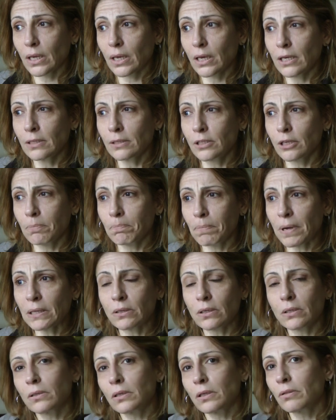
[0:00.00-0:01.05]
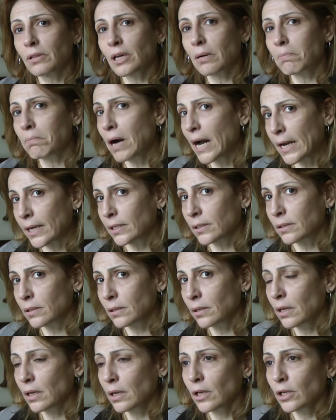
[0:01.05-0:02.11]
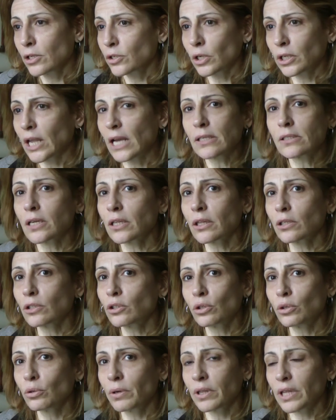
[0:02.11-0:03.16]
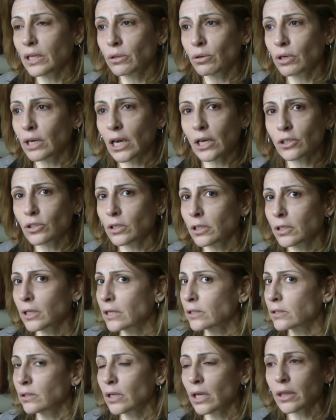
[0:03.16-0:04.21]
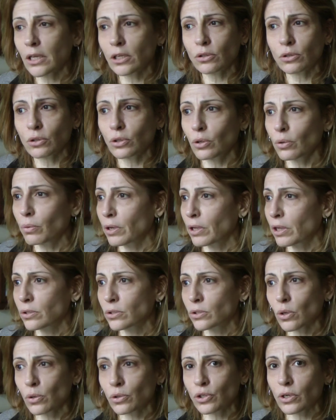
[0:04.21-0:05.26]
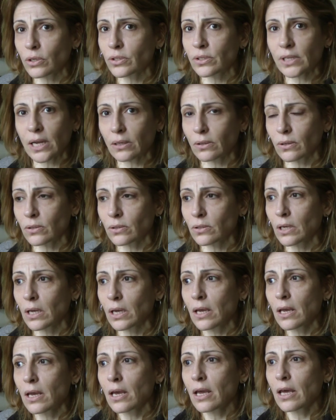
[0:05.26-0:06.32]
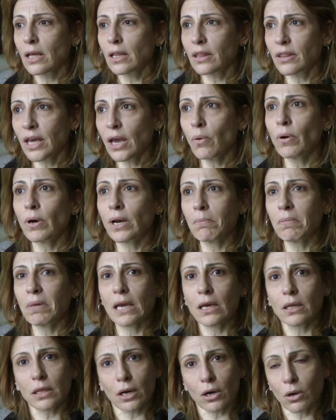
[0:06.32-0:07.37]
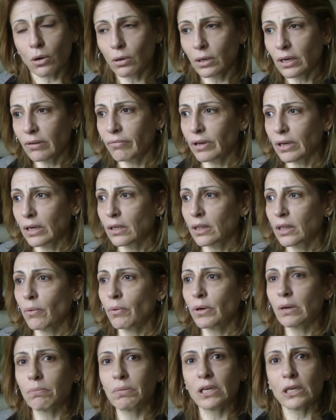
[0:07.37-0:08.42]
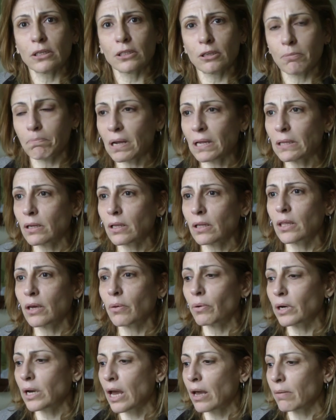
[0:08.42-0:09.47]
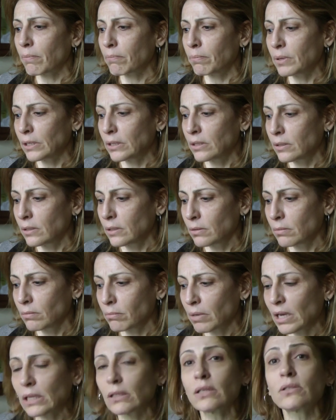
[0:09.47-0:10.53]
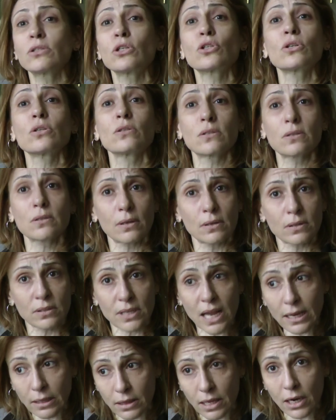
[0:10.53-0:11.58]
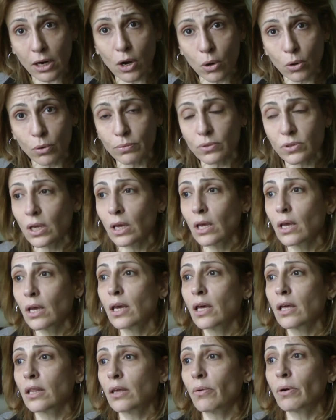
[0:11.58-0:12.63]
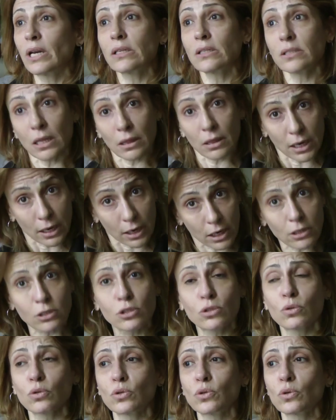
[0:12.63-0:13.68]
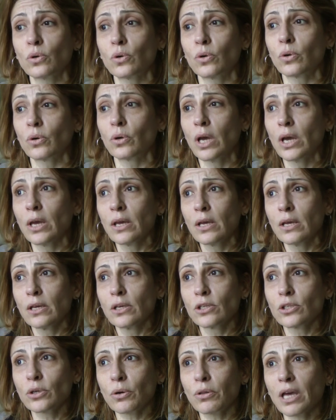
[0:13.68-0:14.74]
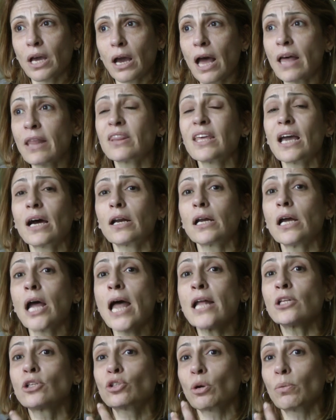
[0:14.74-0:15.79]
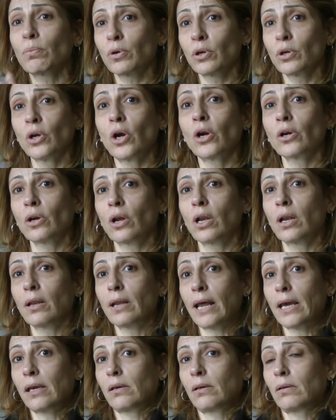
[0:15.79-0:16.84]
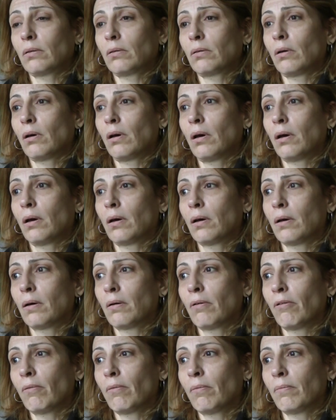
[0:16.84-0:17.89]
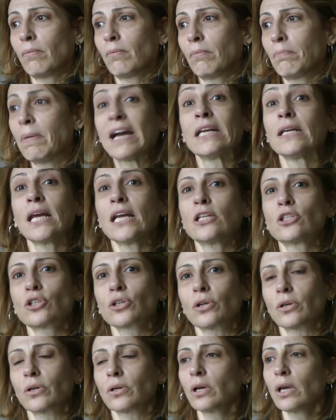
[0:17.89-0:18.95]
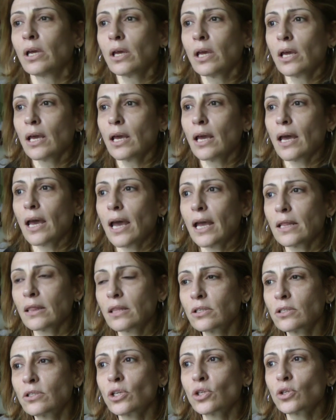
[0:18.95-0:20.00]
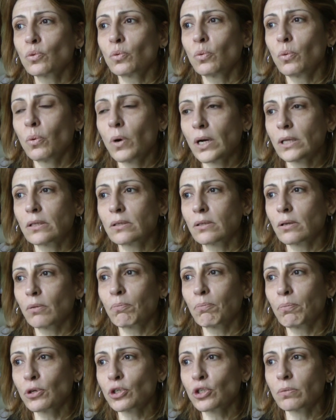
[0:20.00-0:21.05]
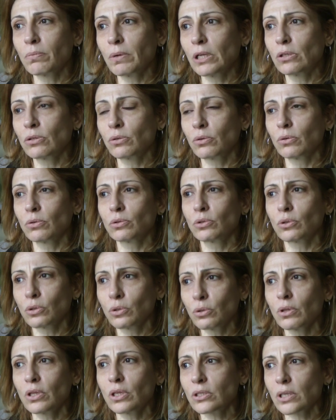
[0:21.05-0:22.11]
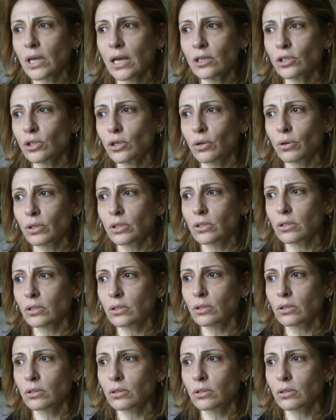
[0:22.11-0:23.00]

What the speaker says: independent in their mind, so it has nothing to do with education, it has nothing to do with social status. They want to make their own living, they want to be independent, they want to be make decisions inside their homes, they want to send their kids to school, so they're, and they are entrepreneurial, like by nature. And this is what pushed me to do this NGO, is